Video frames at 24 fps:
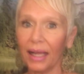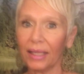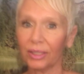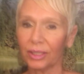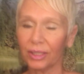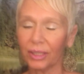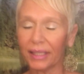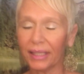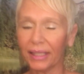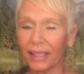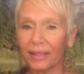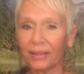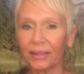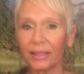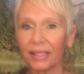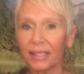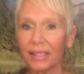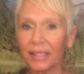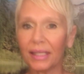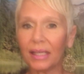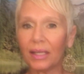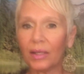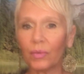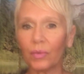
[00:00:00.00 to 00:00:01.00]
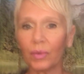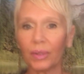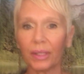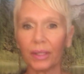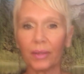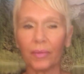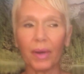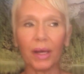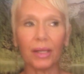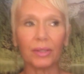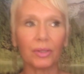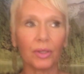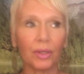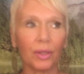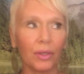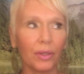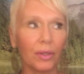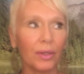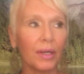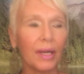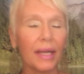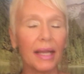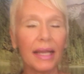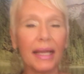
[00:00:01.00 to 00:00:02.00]
actually, and listening really well to
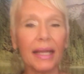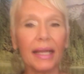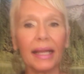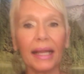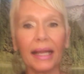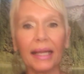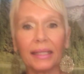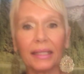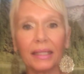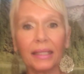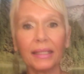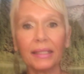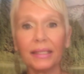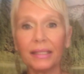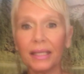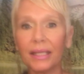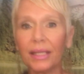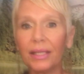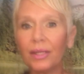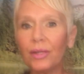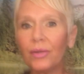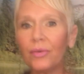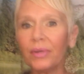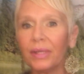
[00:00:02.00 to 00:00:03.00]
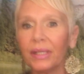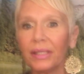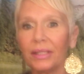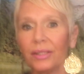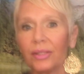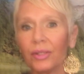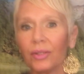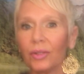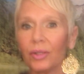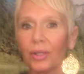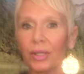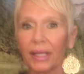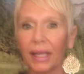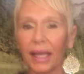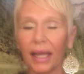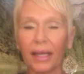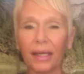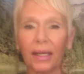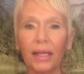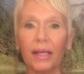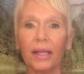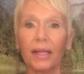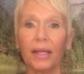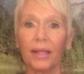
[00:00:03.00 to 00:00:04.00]
her, and continuing to look
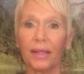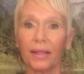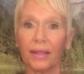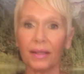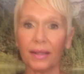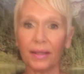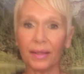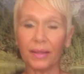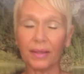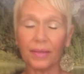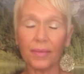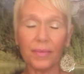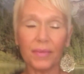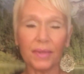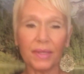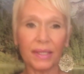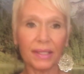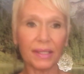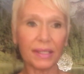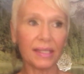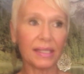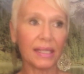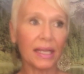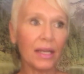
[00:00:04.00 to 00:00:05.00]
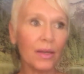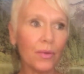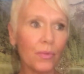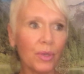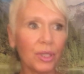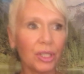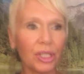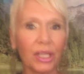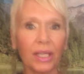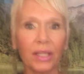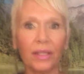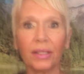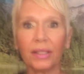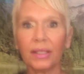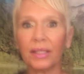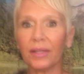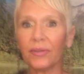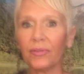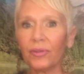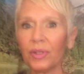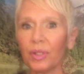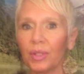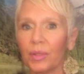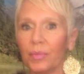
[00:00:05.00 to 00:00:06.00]
at distinguishing the
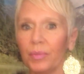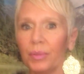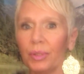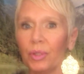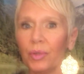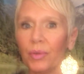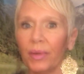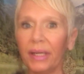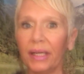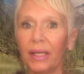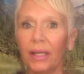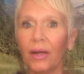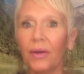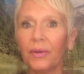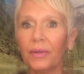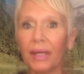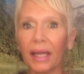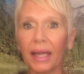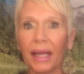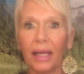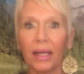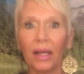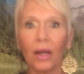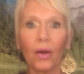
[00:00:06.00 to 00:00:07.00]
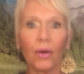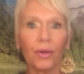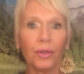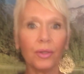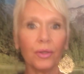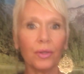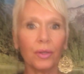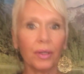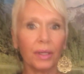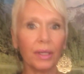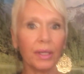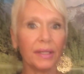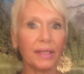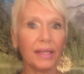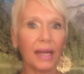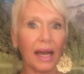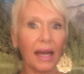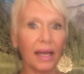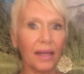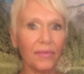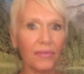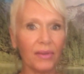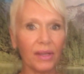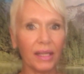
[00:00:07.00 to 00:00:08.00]
difference between, okay, are you going to
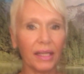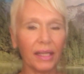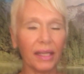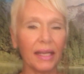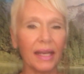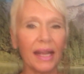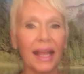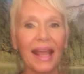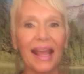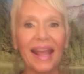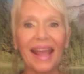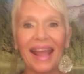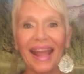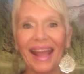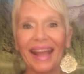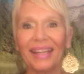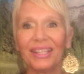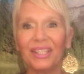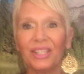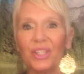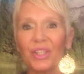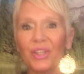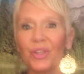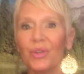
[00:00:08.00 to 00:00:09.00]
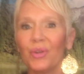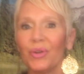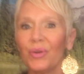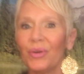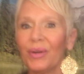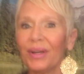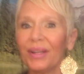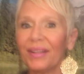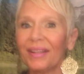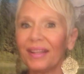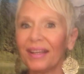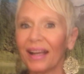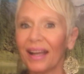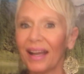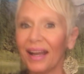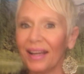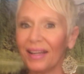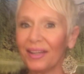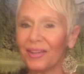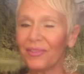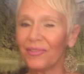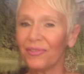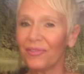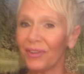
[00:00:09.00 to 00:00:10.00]
dive in and do the
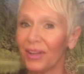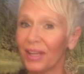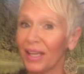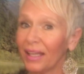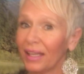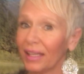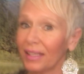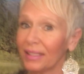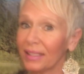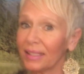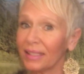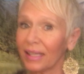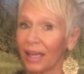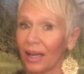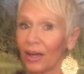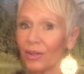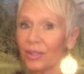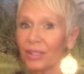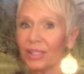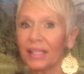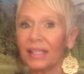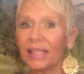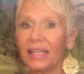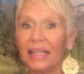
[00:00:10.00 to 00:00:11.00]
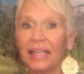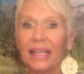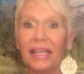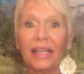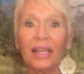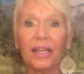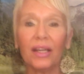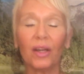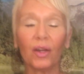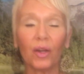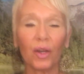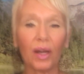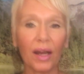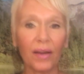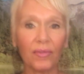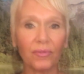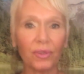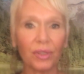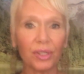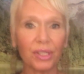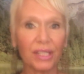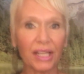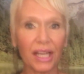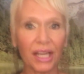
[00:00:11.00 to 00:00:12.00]
kind of scarcity
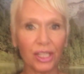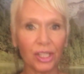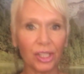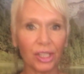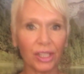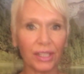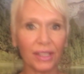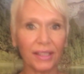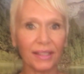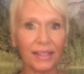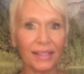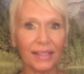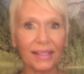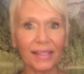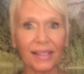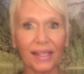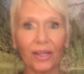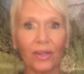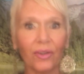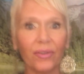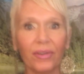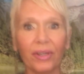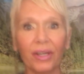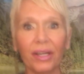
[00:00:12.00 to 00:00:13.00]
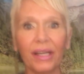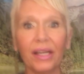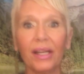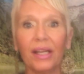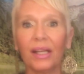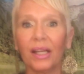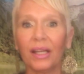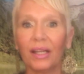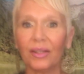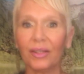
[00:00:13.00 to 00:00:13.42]
conversations that are very